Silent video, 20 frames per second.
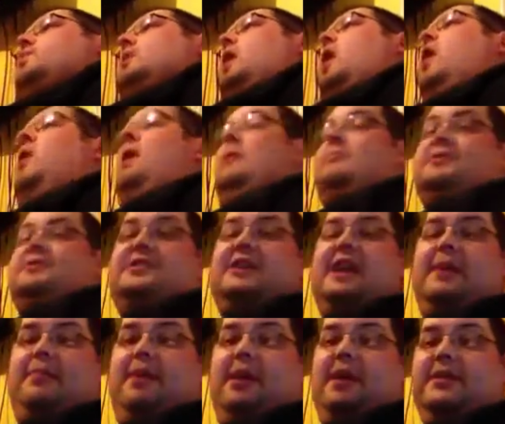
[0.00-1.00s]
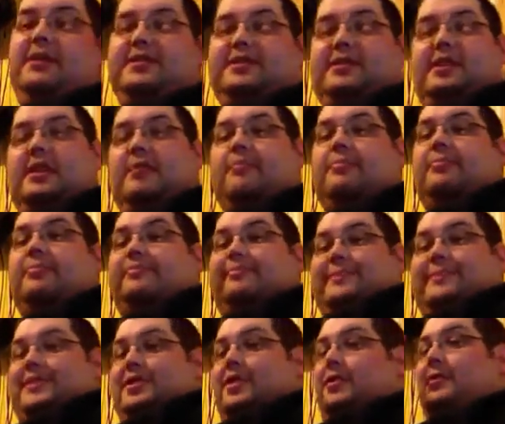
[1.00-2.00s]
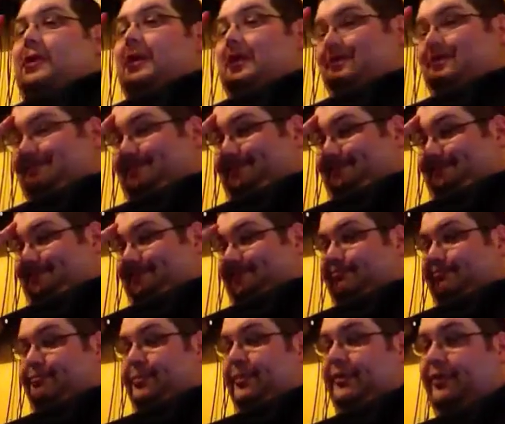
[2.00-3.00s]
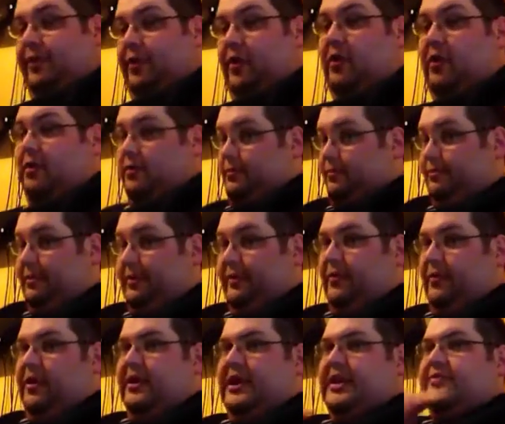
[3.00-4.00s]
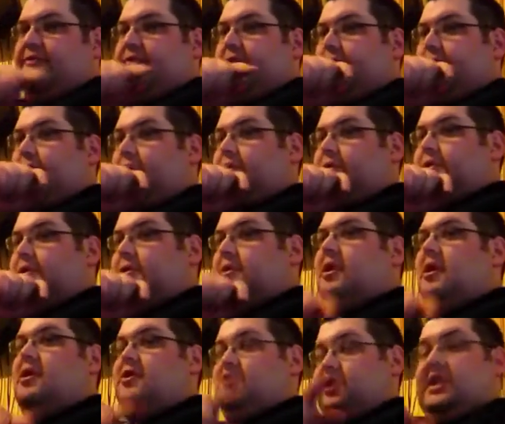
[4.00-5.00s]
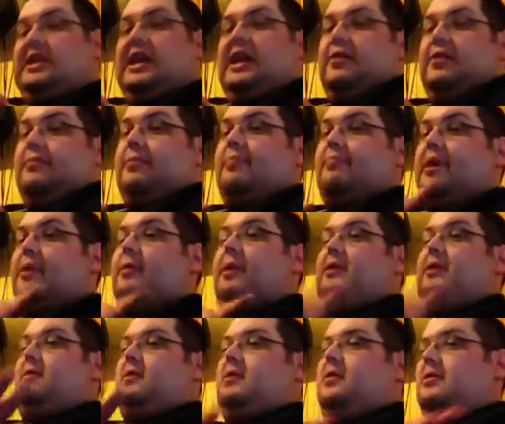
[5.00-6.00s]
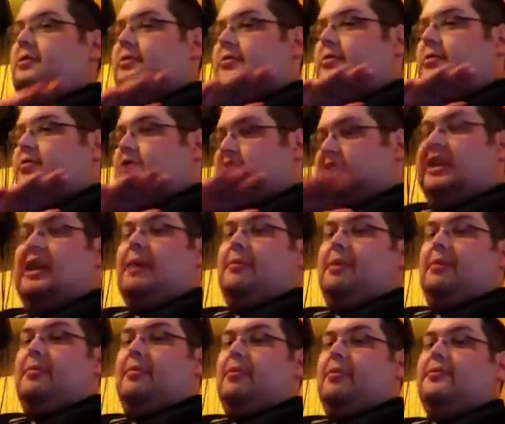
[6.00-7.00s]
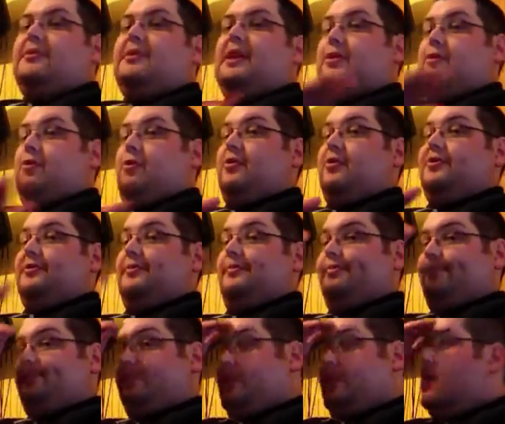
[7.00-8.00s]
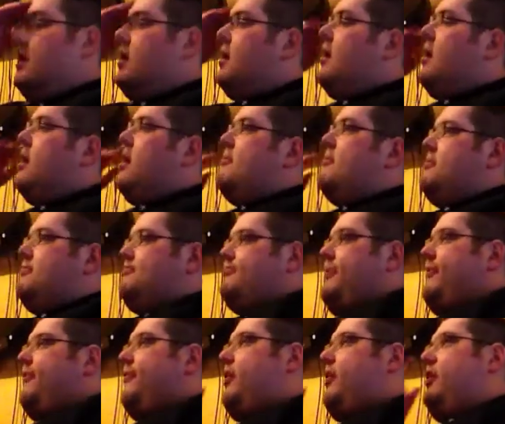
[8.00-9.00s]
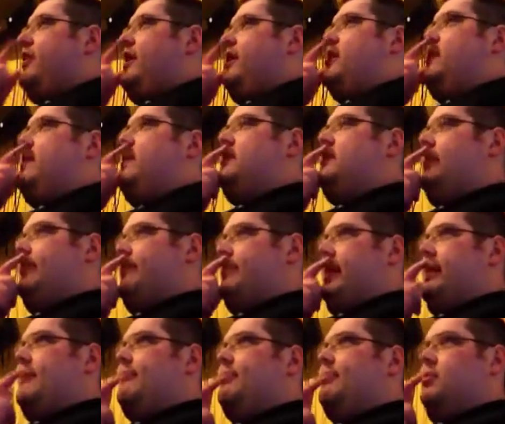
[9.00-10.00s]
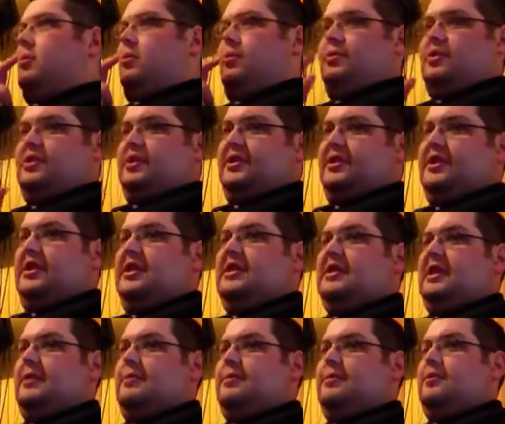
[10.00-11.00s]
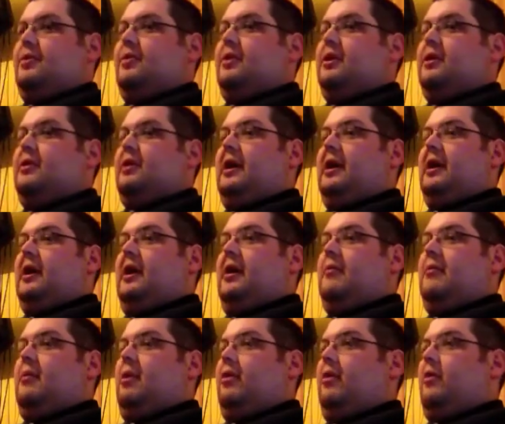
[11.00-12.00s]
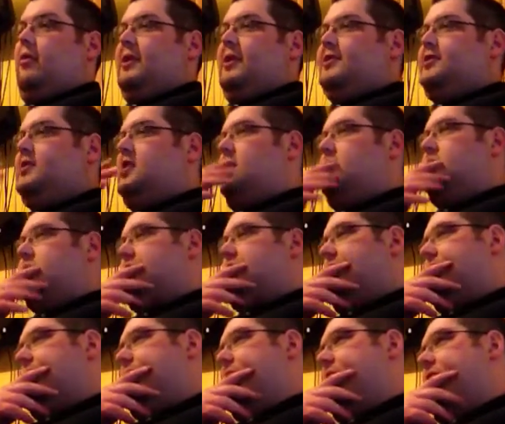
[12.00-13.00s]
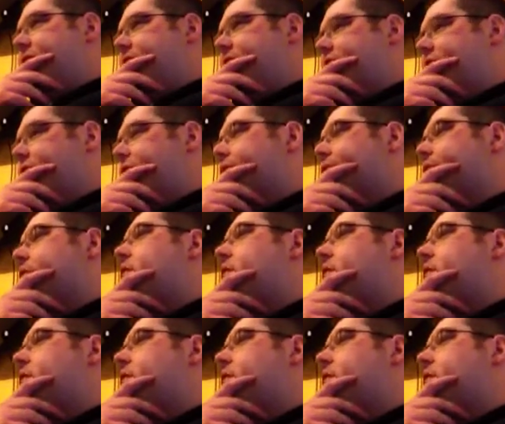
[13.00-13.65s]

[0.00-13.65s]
Oh, I'm skipping a step. Sorry. Before I'd asked for the books, she did get the. By the way, she did get me the books, and they were awesome. But before that, we went to Blackpool, which is a seaside resort in on the west coast of England,